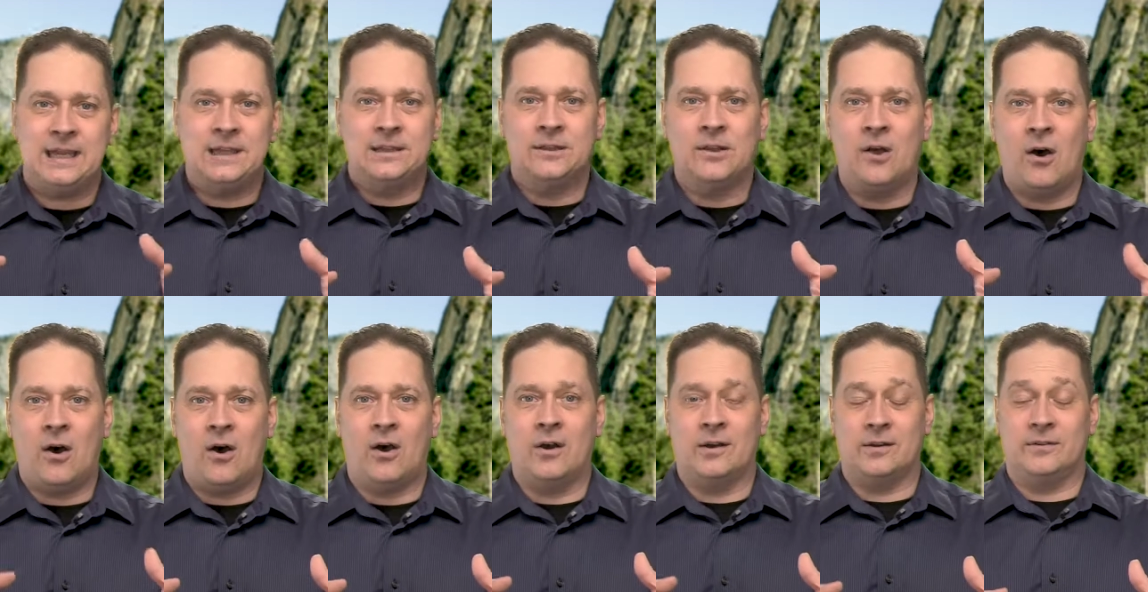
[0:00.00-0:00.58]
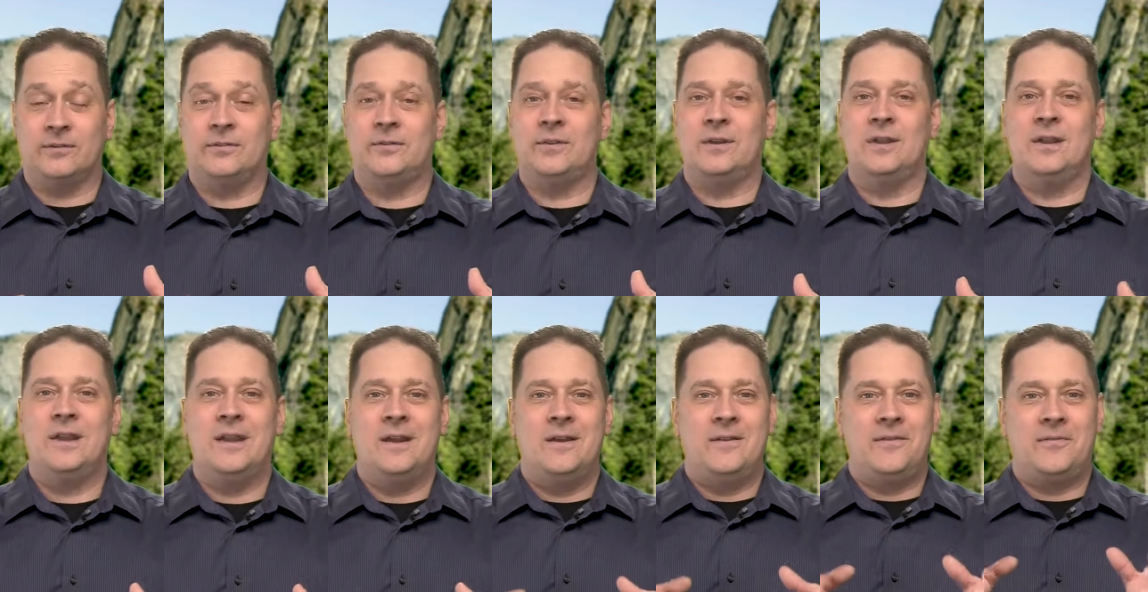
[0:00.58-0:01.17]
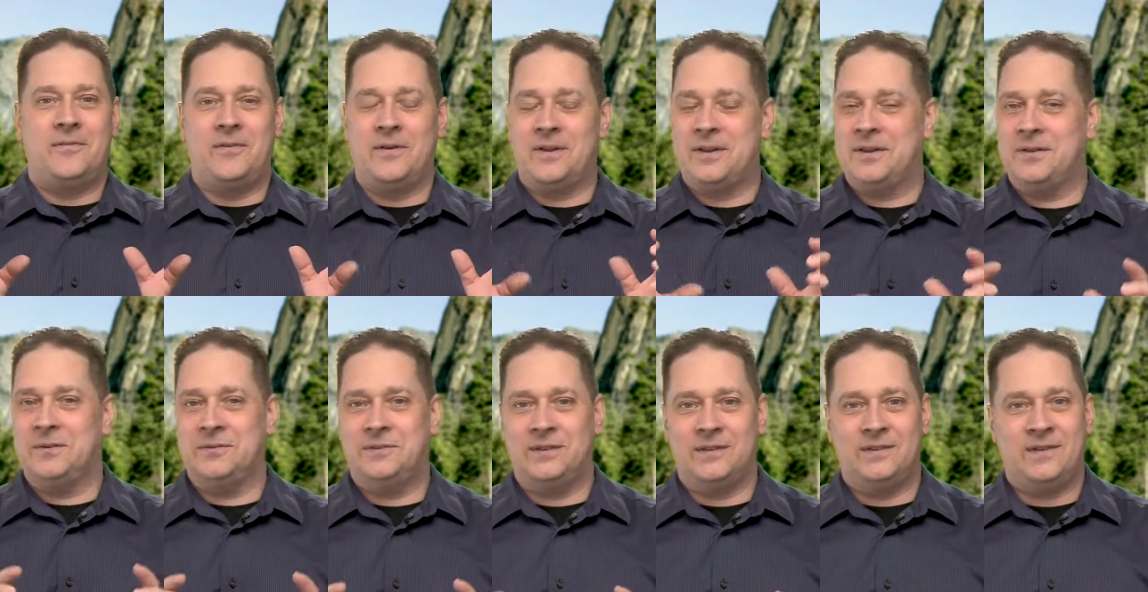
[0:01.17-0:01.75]
longs for
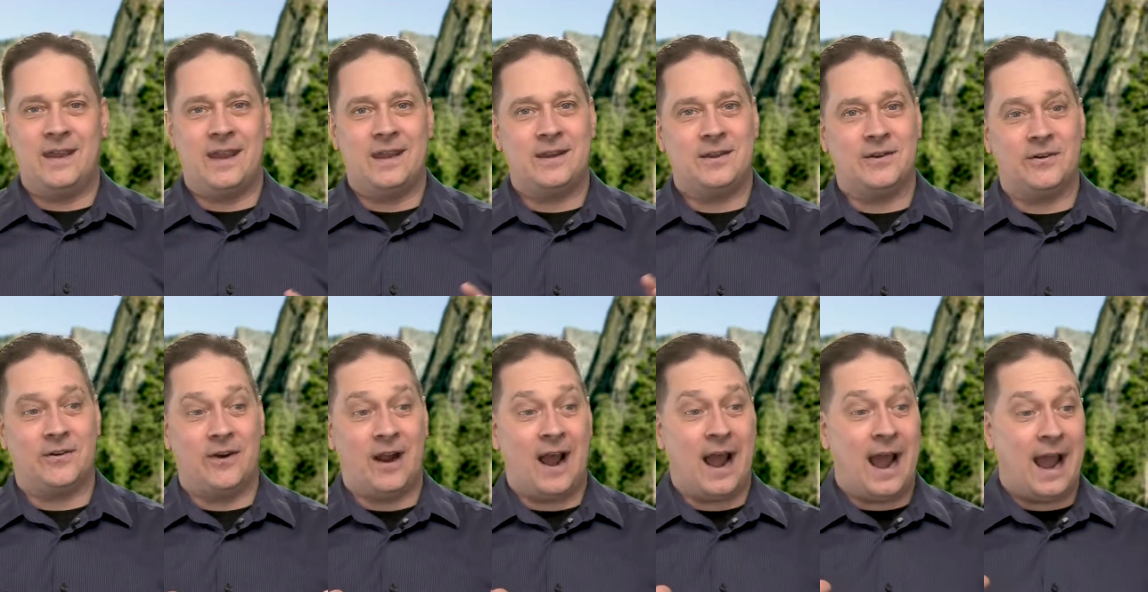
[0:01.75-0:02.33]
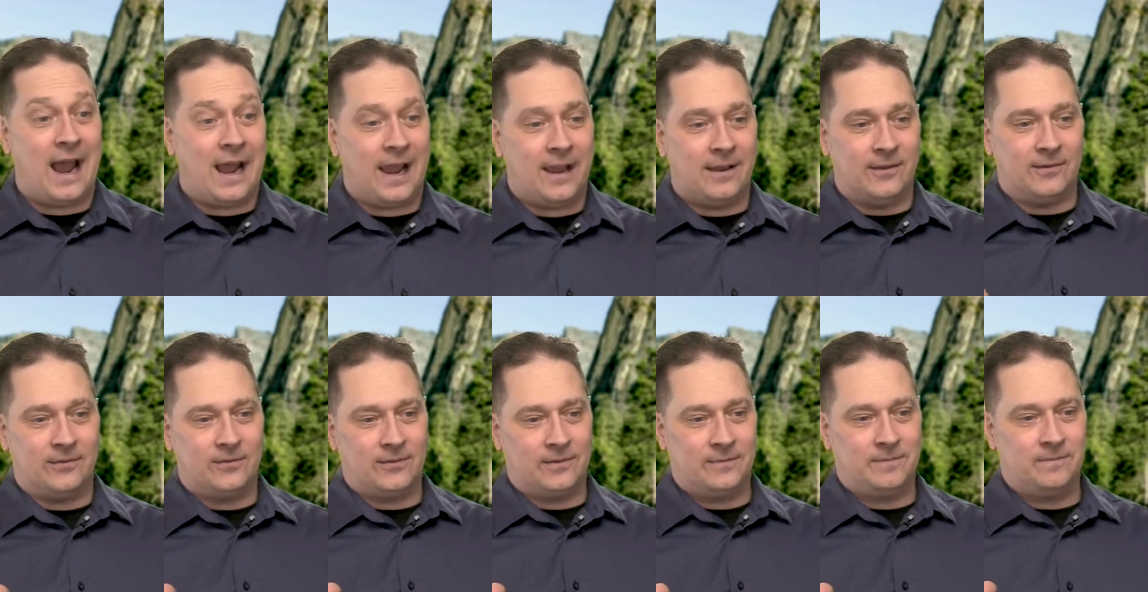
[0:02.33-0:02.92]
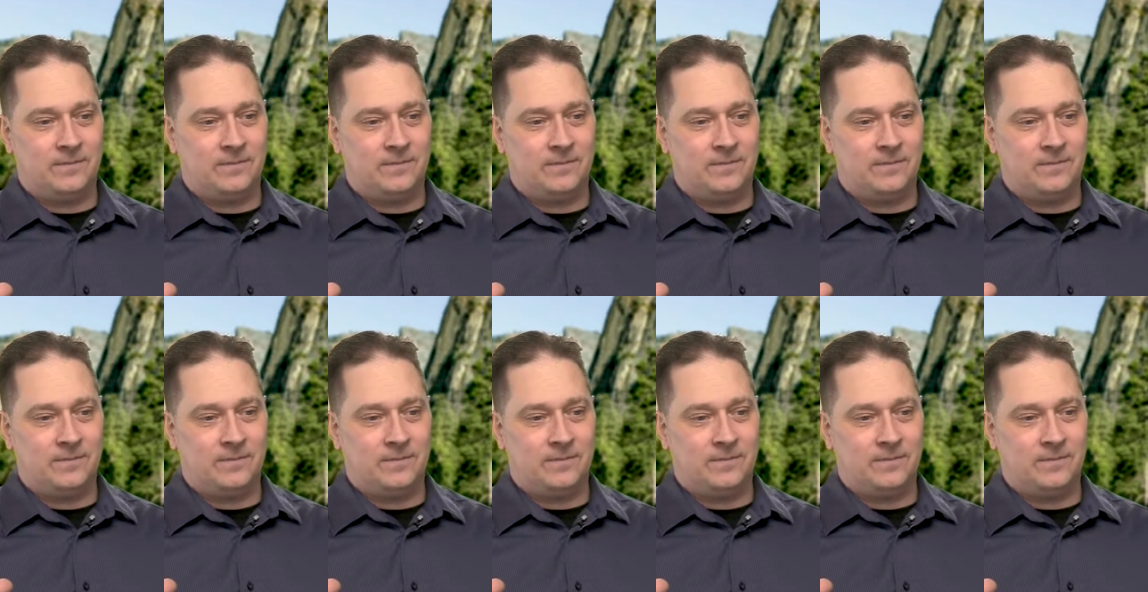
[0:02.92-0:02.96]
you to take your eyes,